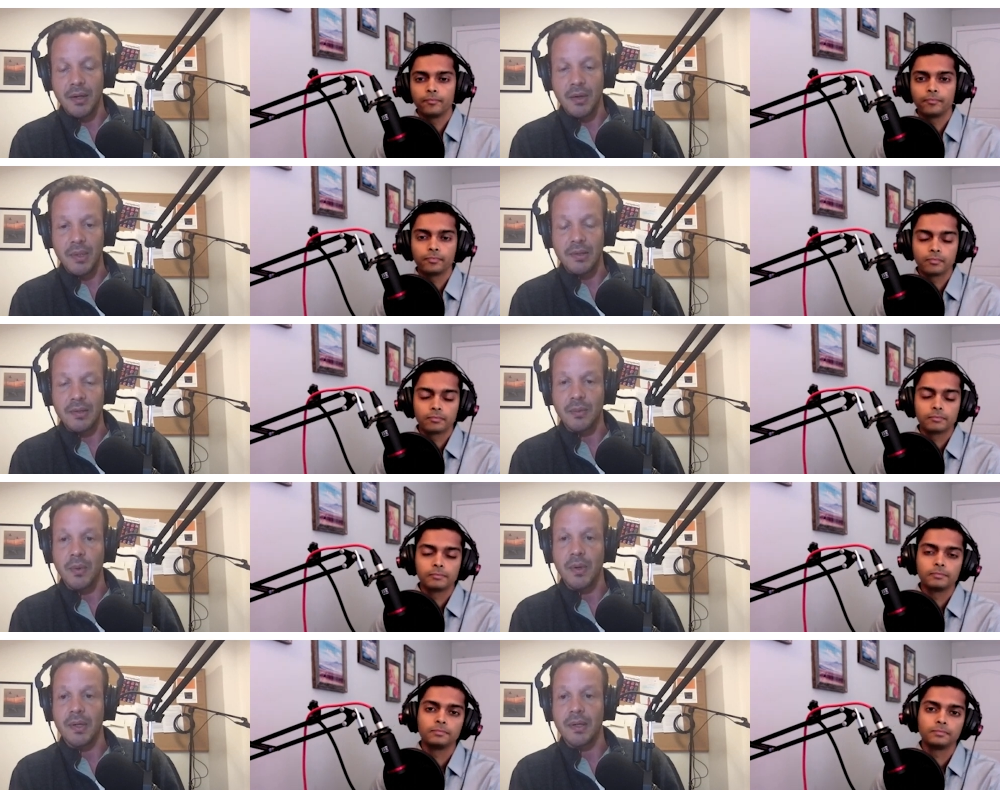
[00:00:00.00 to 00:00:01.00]
Speaker 1: go with this
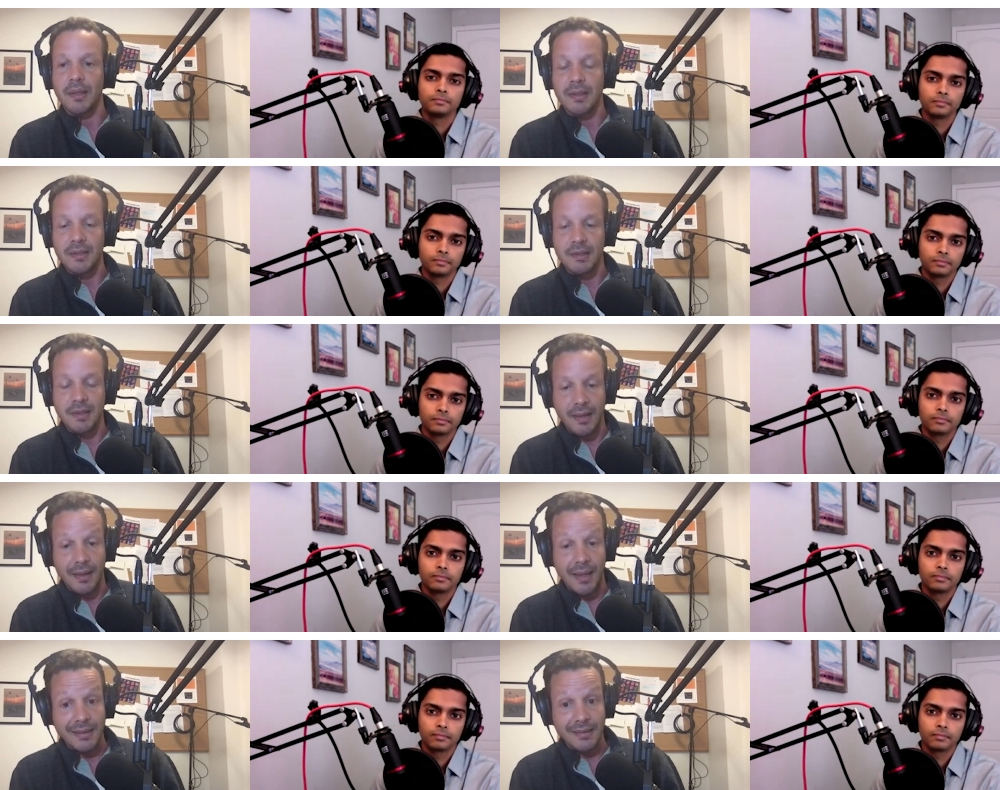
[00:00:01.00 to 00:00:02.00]
award. He's done
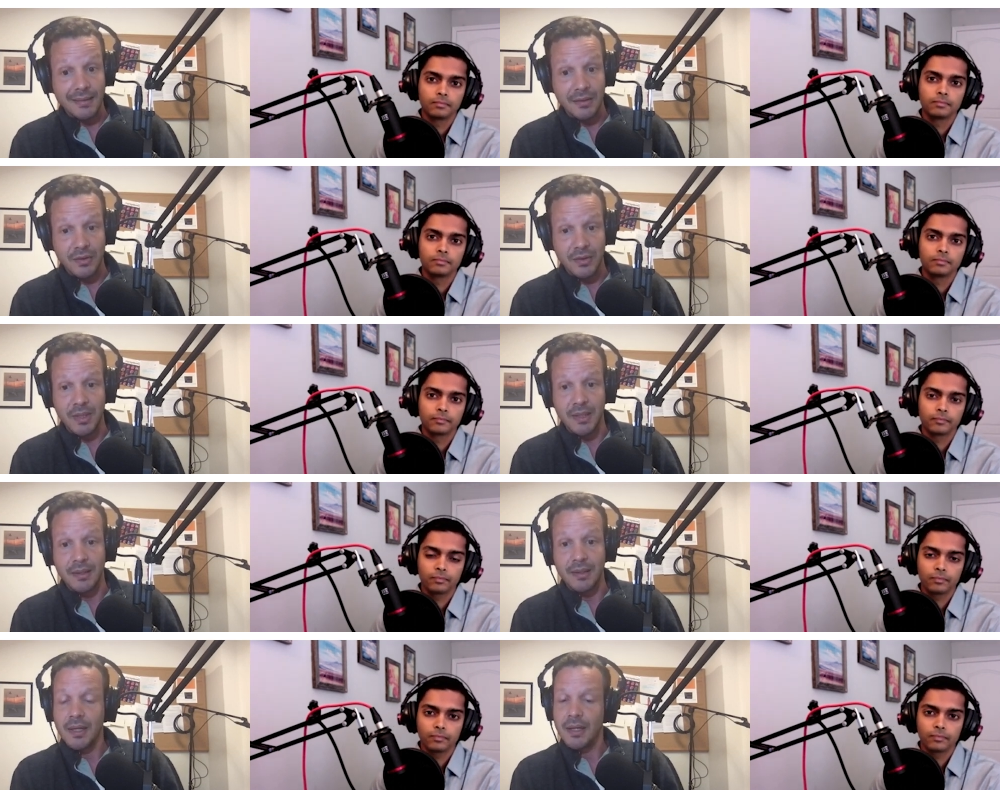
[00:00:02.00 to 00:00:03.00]
a lot,
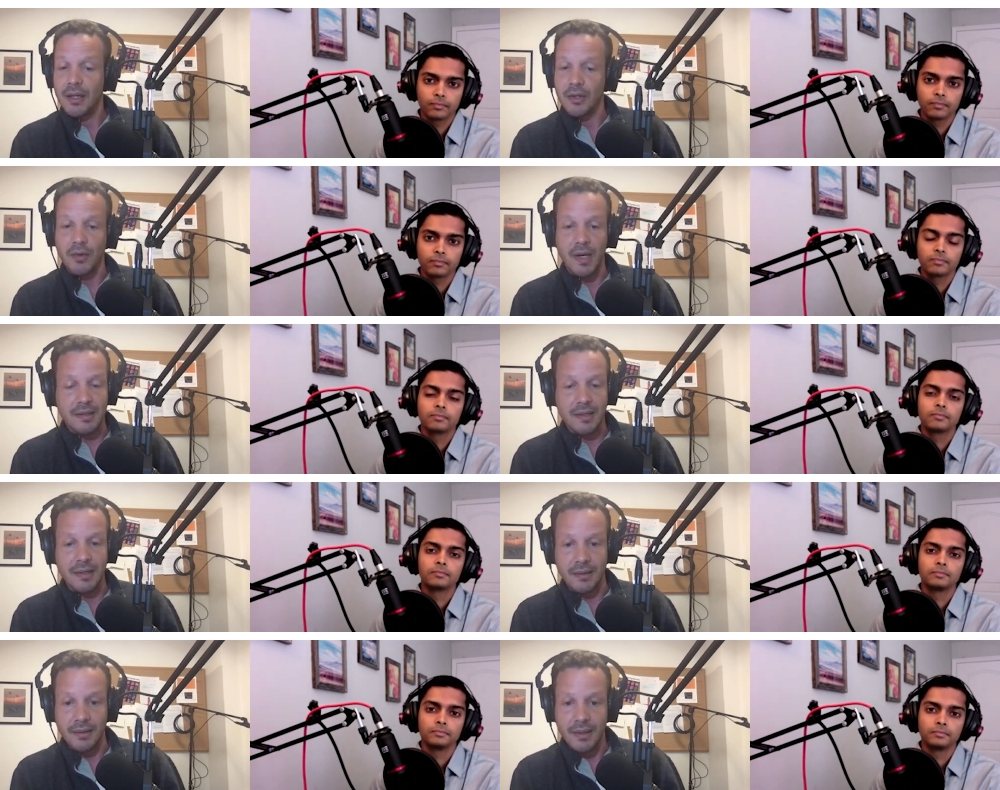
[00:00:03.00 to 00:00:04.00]
contributed a great
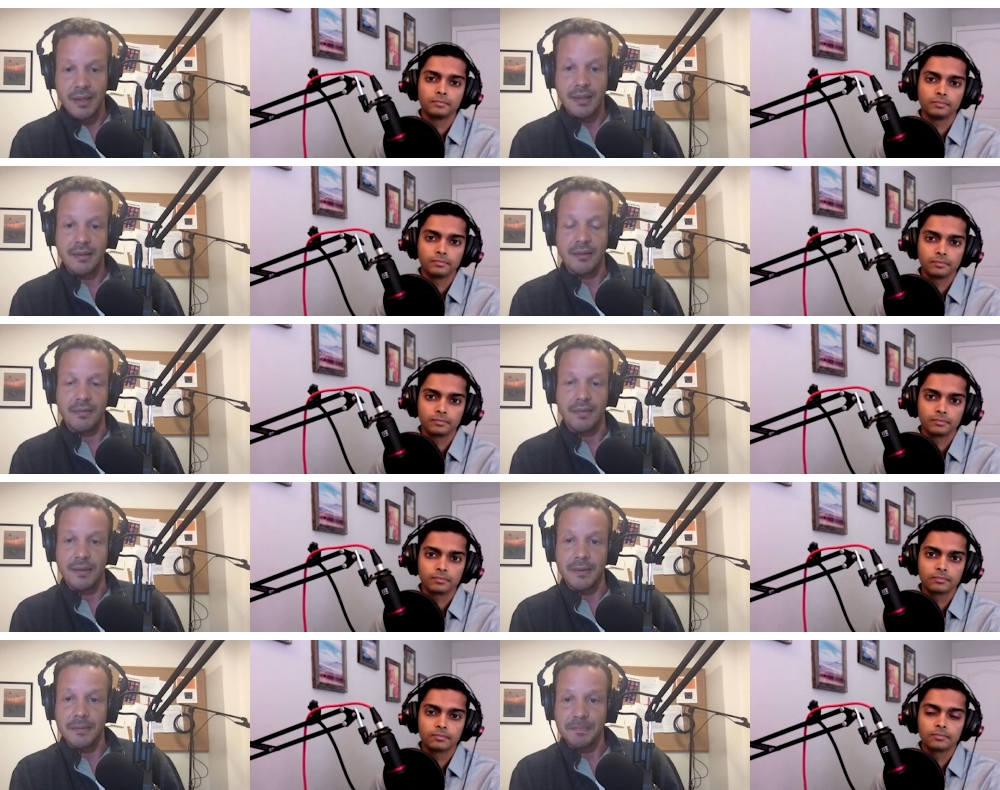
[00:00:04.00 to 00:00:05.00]
deal to the
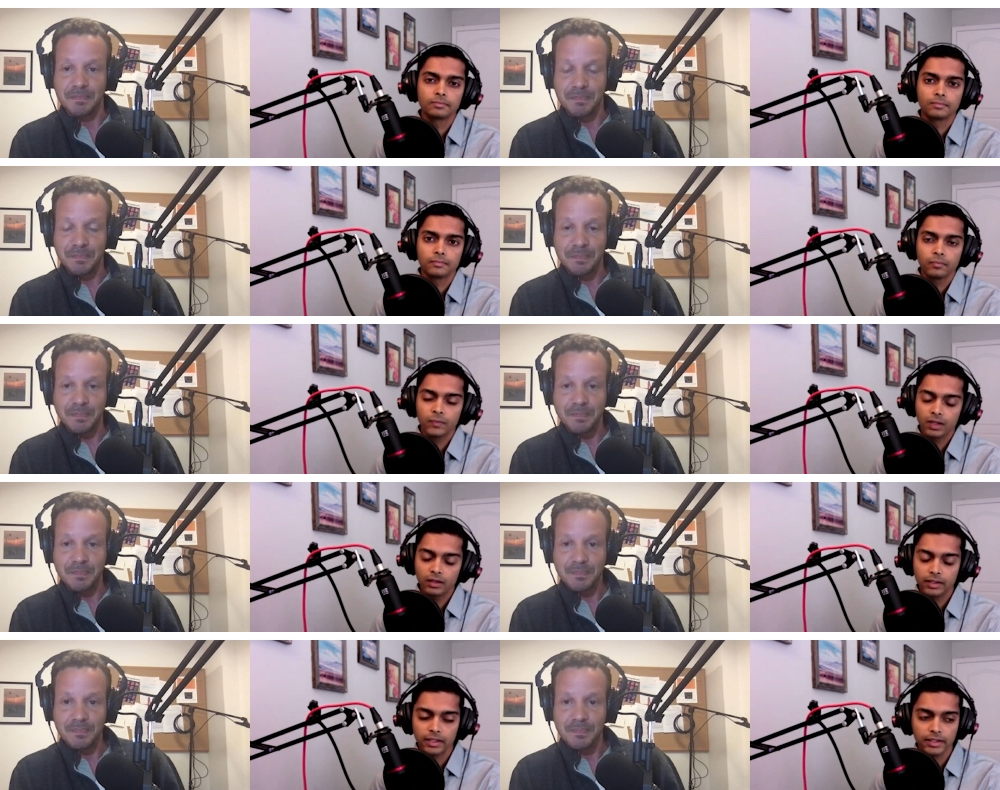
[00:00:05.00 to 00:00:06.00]
field.
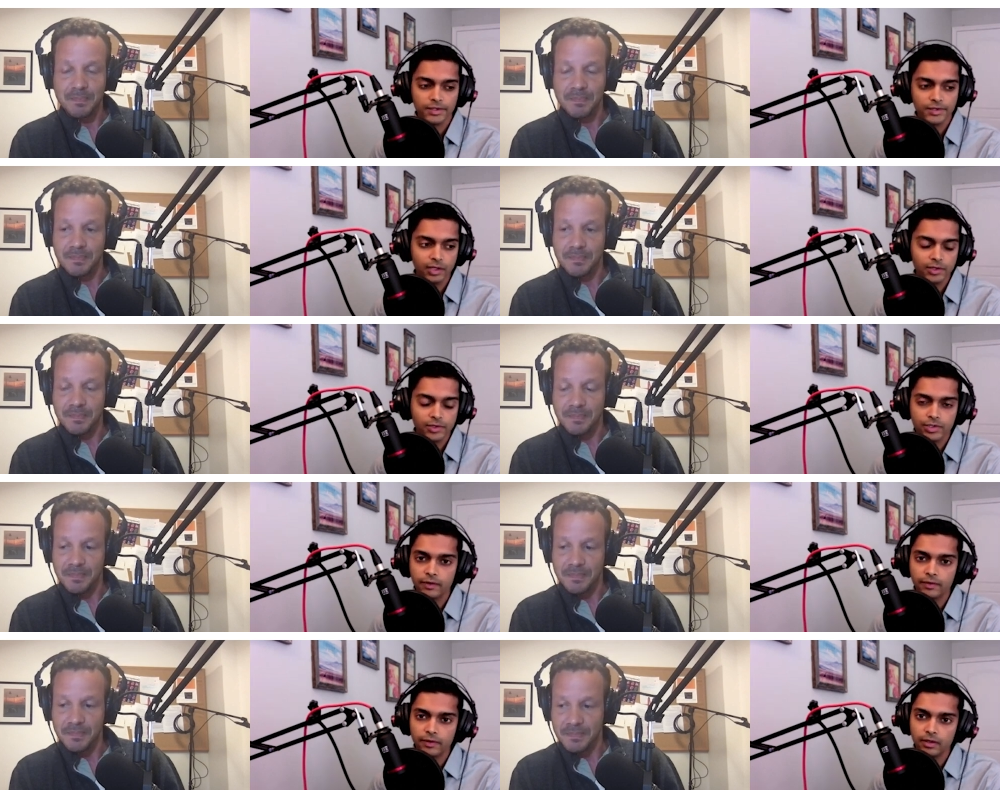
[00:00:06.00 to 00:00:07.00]
Yeah,
Speaker 2: he's a legend
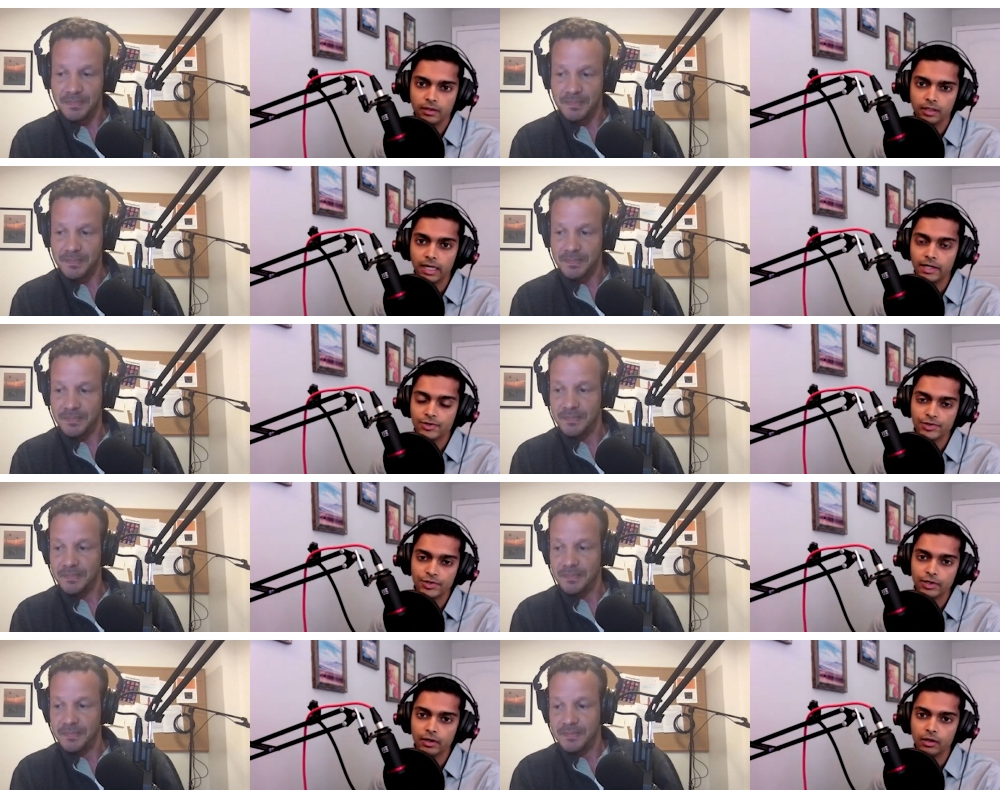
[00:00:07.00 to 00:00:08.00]
at the
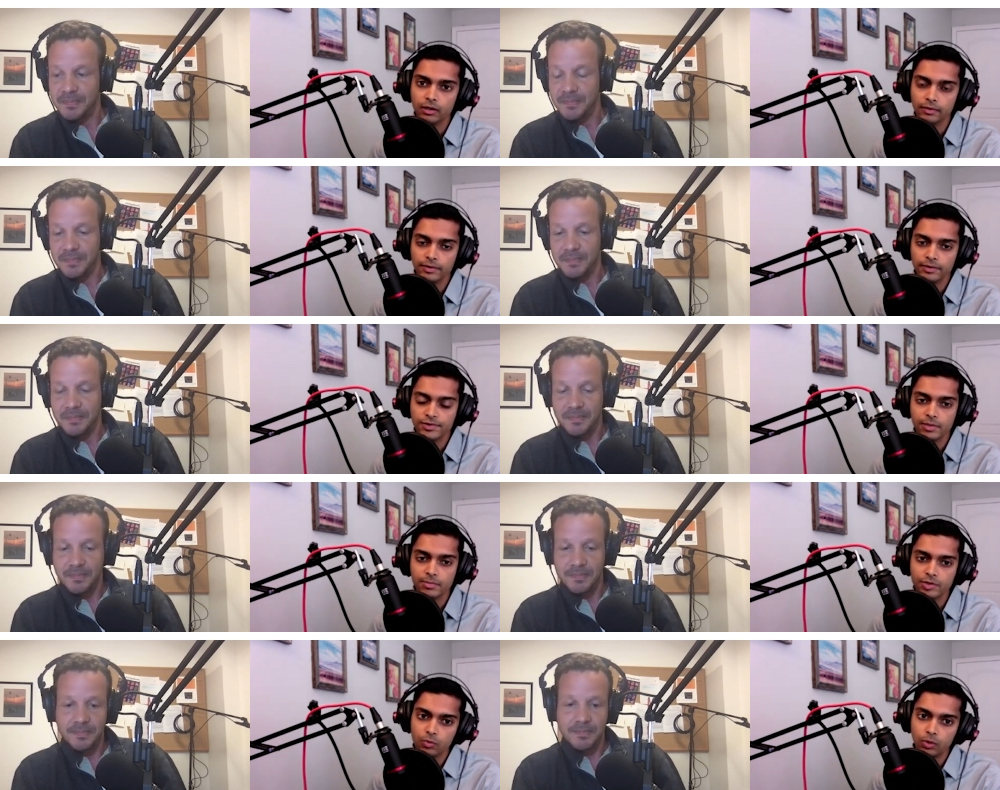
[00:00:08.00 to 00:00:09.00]
ISSCR and the stem
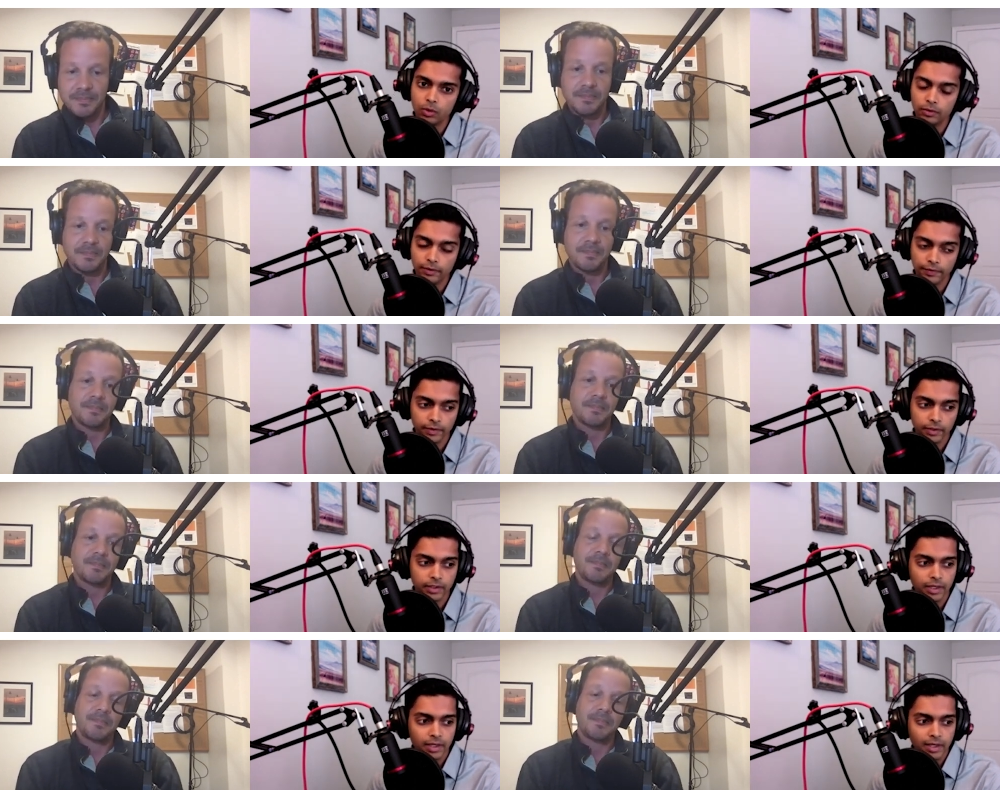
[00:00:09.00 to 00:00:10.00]
cell world and the
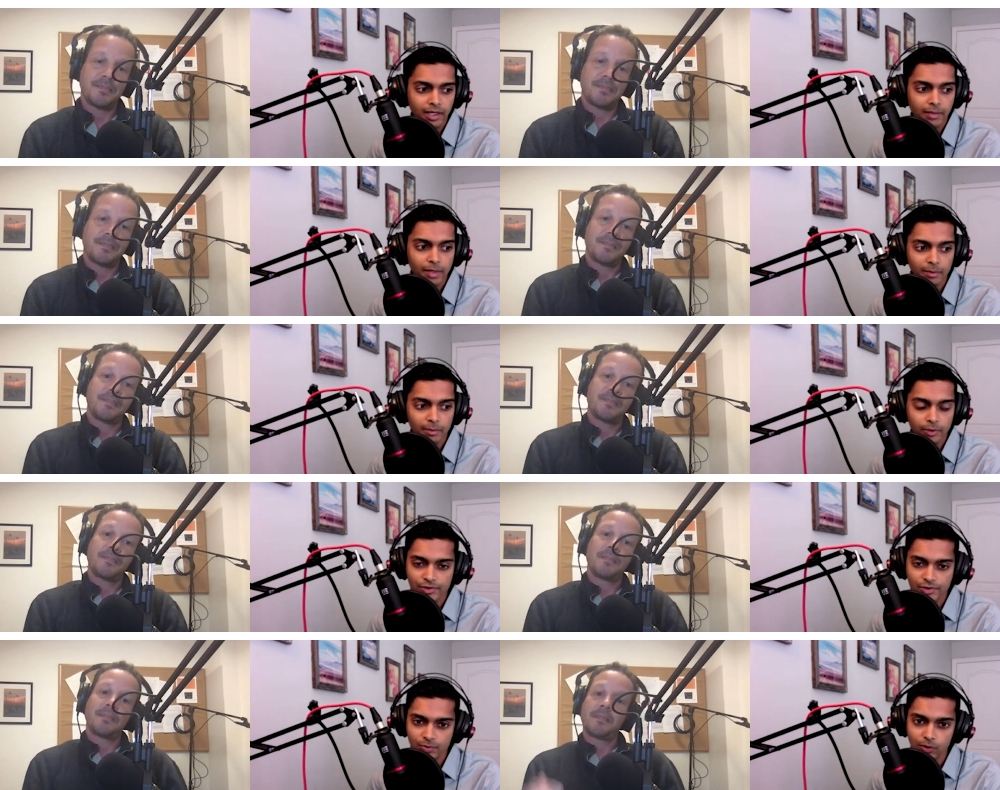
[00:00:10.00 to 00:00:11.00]

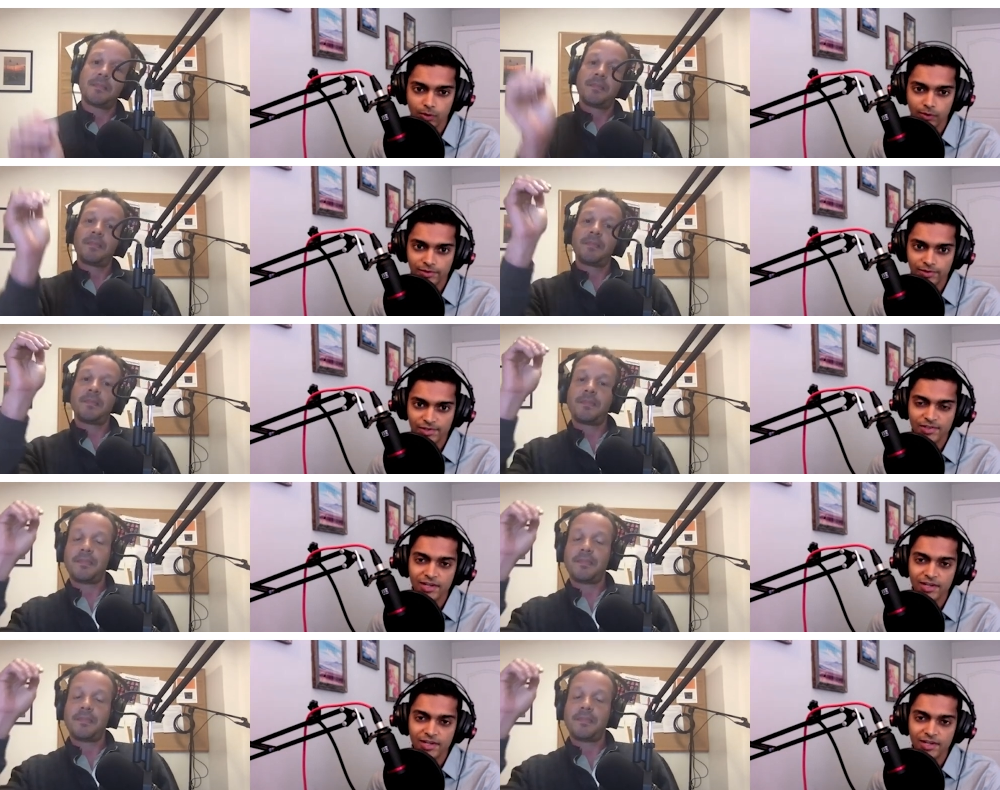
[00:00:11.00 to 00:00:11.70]
hematopoiesis world. And just